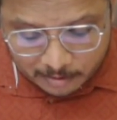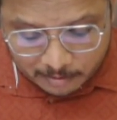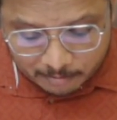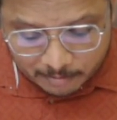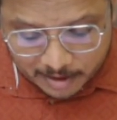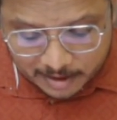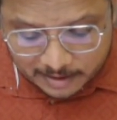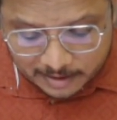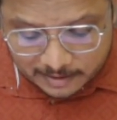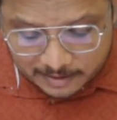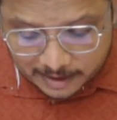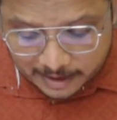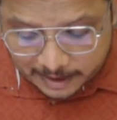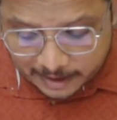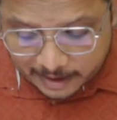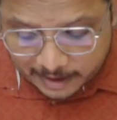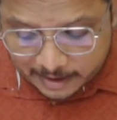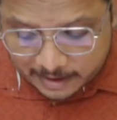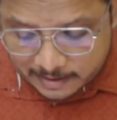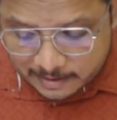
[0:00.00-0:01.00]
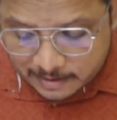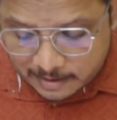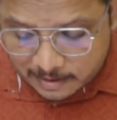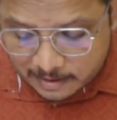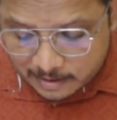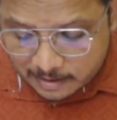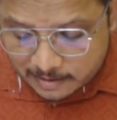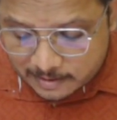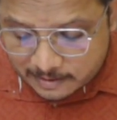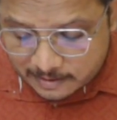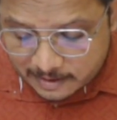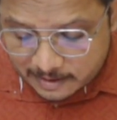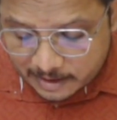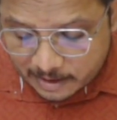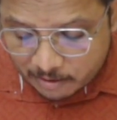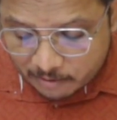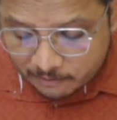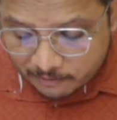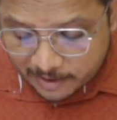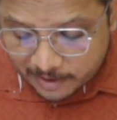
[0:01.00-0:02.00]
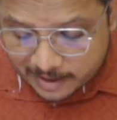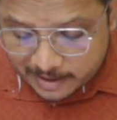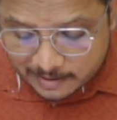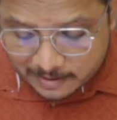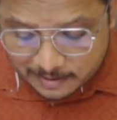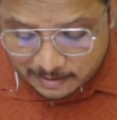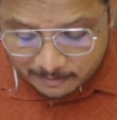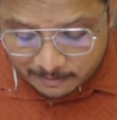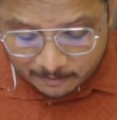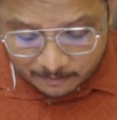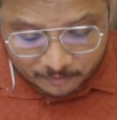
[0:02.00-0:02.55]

means it is C of S